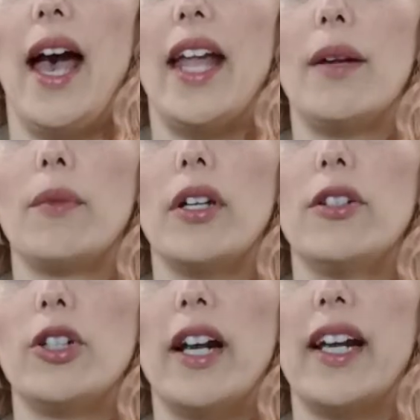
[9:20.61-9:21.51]
And I'm going
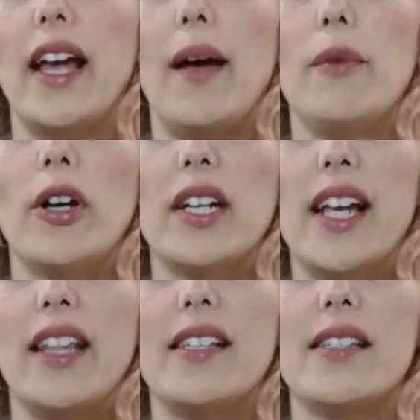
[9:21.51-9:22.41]
to try and get, I'm not going to
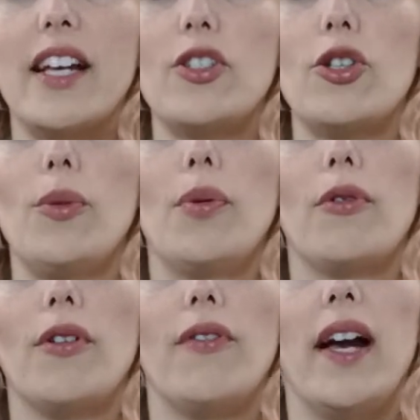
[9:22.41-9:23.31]
get this like super
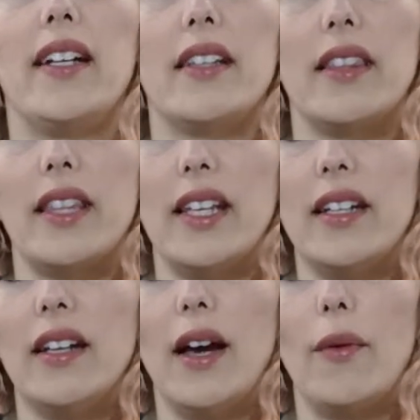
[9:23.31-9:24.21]
refined and
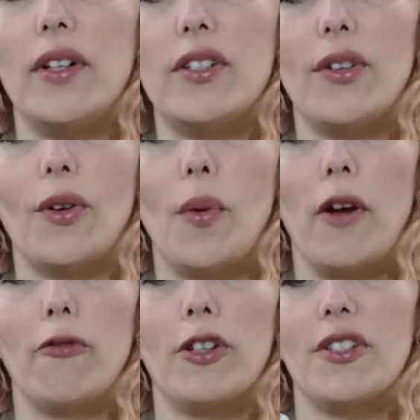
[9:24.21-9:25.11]
thin. I want it to look
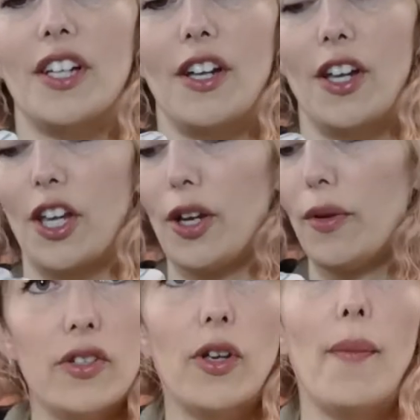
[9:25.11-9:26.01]
quite rustic and cute.
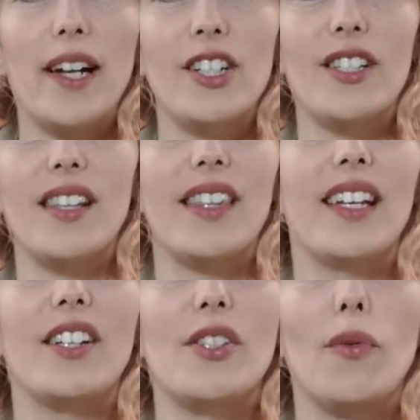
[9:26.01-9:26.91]
So it matches the
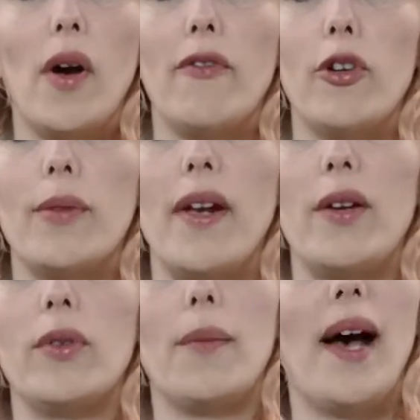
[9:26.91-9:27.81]
thickness of what I've already made
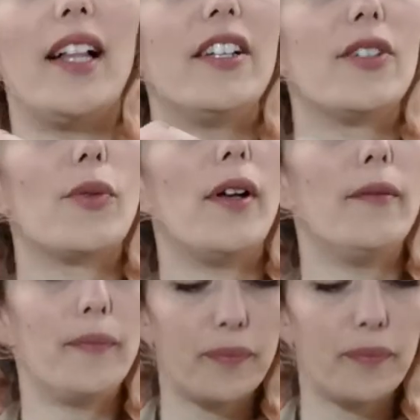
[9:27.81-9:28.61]
with the palette as well.